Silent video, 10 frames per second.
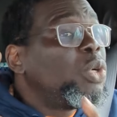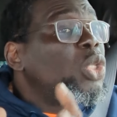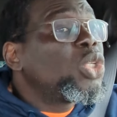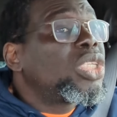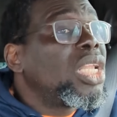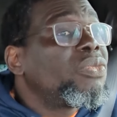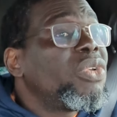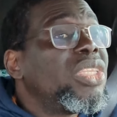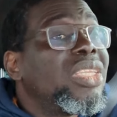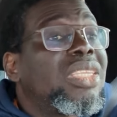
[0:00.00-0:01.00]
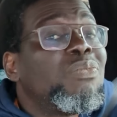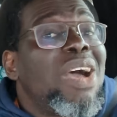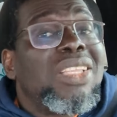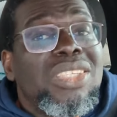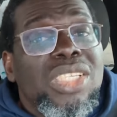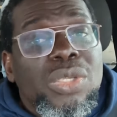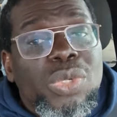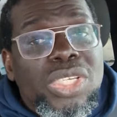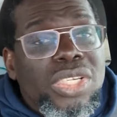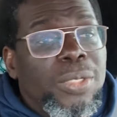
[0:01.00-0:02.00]
Put yourself in this man's
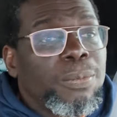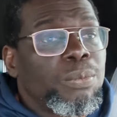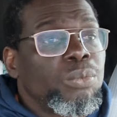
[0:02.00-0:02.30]
situation.